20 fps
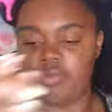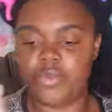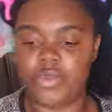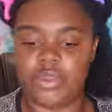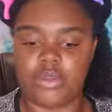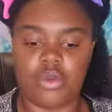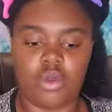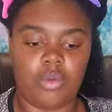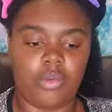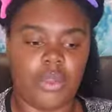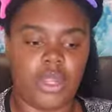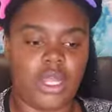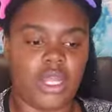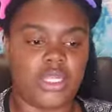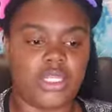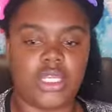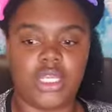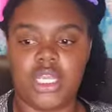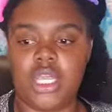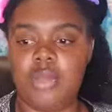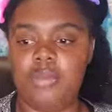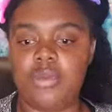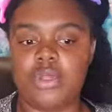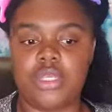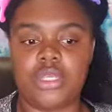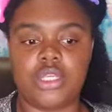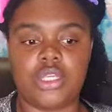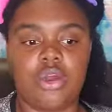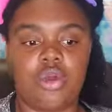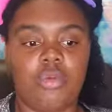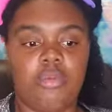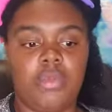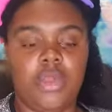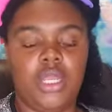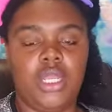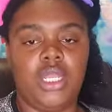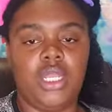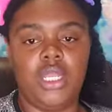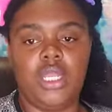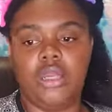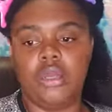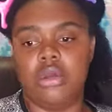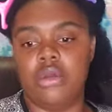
Normally I like to keep it to so many